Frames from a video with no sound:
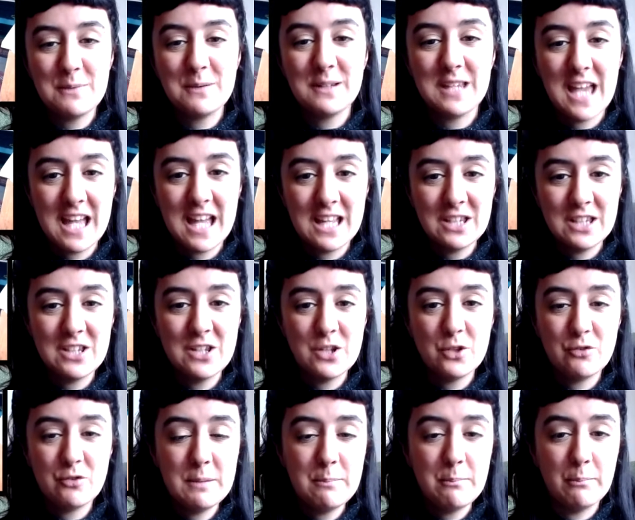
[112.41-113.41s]
can you
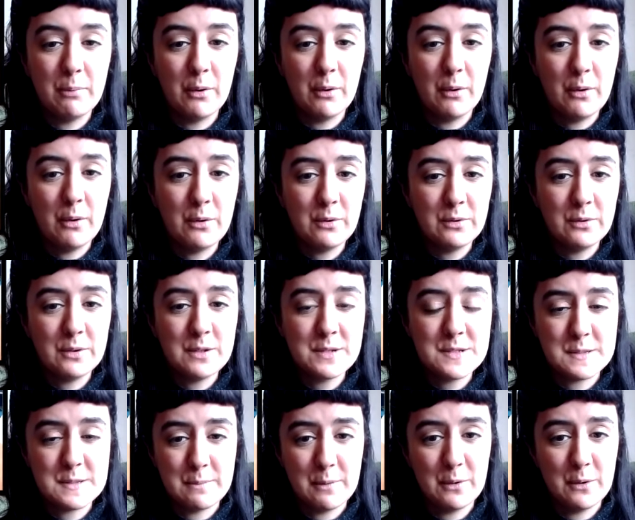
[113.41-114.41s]
creep on the
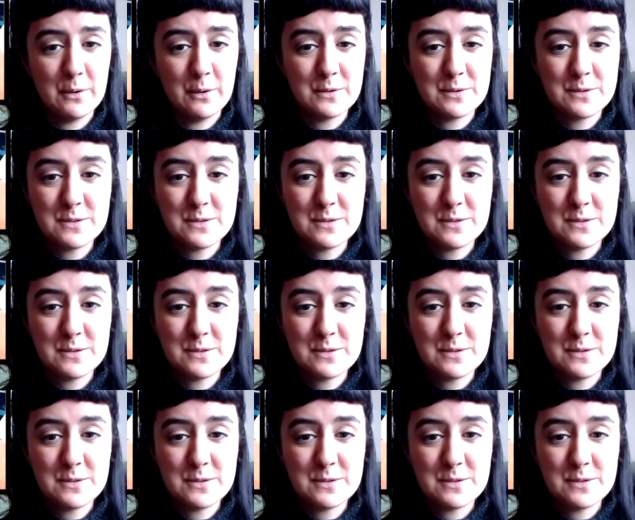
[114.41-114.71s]
spot?